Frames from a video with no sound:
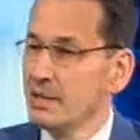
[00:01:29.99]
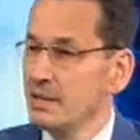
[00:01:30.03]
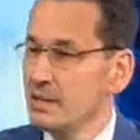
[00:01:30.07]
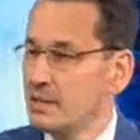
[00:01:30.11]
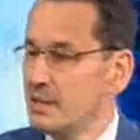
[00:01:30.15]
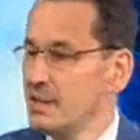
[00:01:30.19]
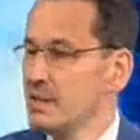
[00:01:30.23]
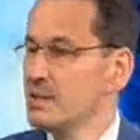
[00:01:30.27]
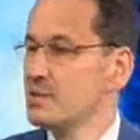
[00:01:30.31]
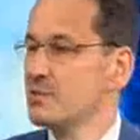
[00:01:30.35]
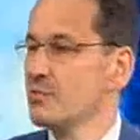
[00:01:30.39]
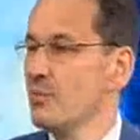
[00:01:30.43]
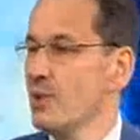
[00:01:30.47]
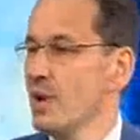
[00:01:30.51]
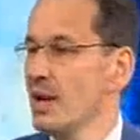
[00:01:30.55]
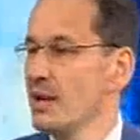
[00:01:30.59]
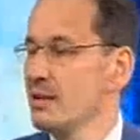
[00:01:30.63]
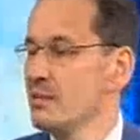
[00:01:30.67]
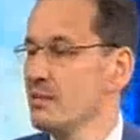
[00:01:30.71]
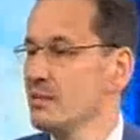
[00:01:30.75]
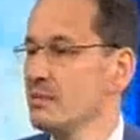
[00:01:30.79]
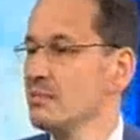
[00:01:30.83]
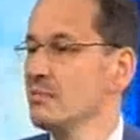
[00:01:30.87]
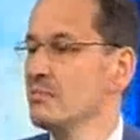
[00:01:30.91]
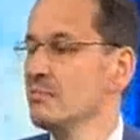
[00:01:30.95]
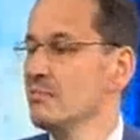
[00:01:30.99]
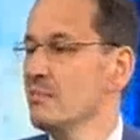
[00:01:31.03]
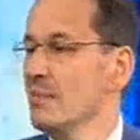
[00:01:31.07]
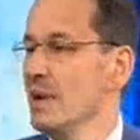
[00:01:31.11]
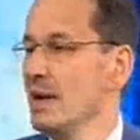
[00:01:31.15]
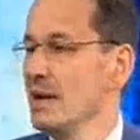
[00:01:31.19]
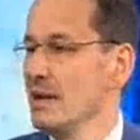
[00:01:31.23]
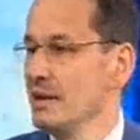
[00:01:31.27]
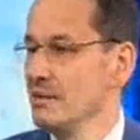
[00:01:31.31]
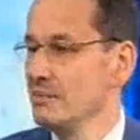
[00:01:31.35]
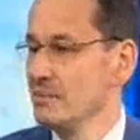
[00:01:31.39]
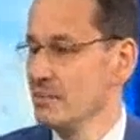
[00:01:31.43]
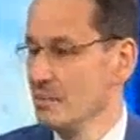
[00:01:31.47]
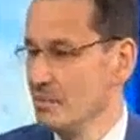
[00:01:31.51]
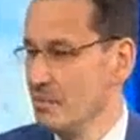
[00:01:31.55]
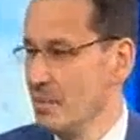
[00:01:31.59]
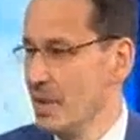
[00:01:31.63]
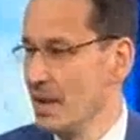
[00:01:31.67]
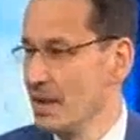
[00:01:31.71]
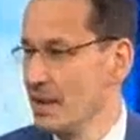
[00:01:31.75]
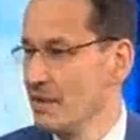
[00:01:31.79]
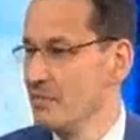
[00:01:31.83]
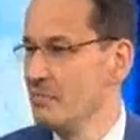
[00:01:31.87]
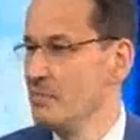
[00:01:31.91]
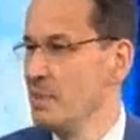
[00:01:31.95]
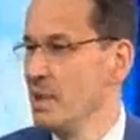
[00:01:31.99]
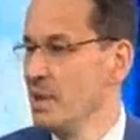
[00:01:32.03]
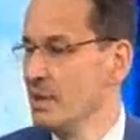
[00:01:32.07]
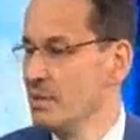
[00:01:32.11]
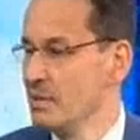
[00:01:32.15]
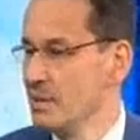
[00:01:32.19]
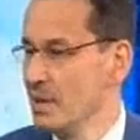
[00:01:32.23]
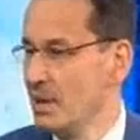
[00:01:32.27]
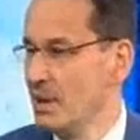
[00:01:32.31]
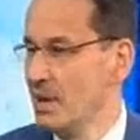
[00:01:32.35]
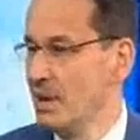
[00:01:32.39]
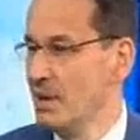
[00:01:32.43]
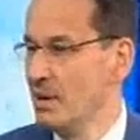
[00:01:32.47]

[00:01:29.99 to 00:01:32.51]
This one might have been